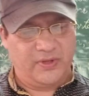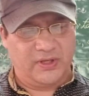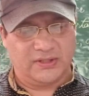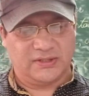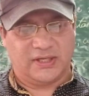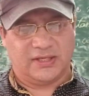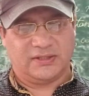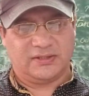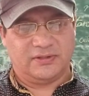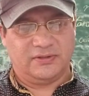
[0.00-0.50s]

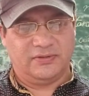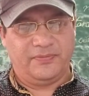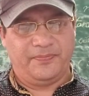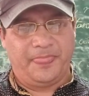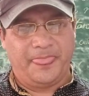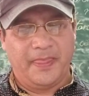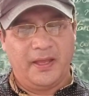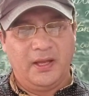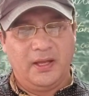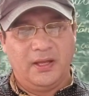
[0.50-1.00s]
He says,
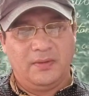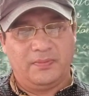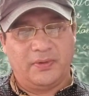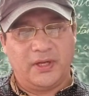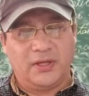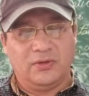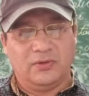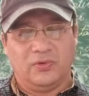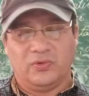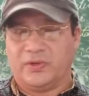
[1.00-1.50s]
no,
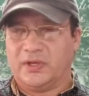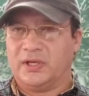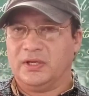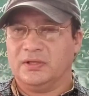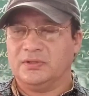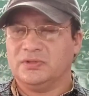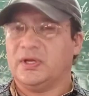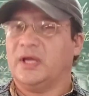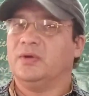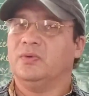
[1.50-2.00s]
pray you look
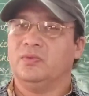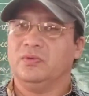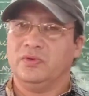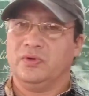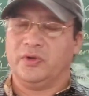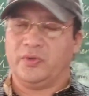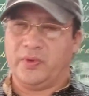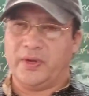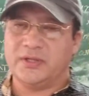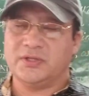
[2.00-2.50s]
in. So I
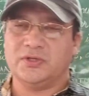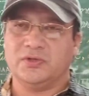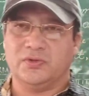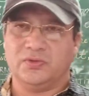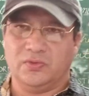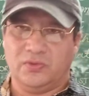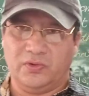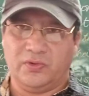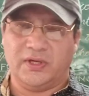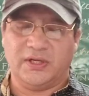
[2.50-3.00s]
request
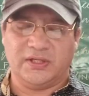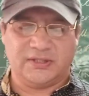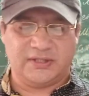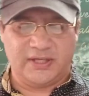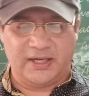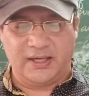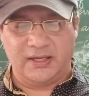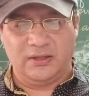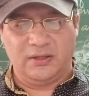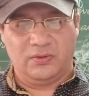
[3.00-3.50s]
you to look
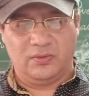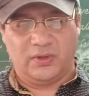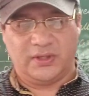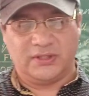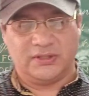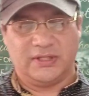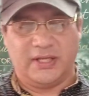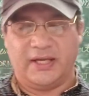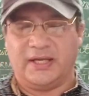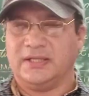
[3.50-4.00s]
inside.
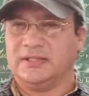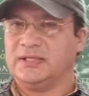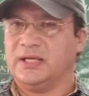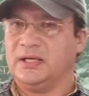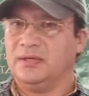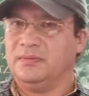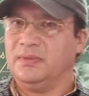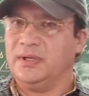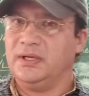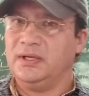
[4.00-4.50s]
What is there
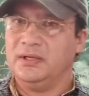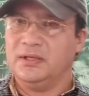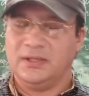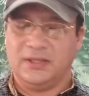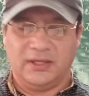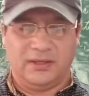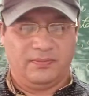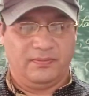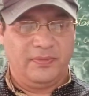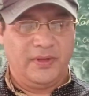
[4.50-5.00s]
inside my
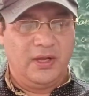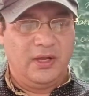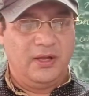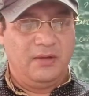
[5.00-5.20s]
cave?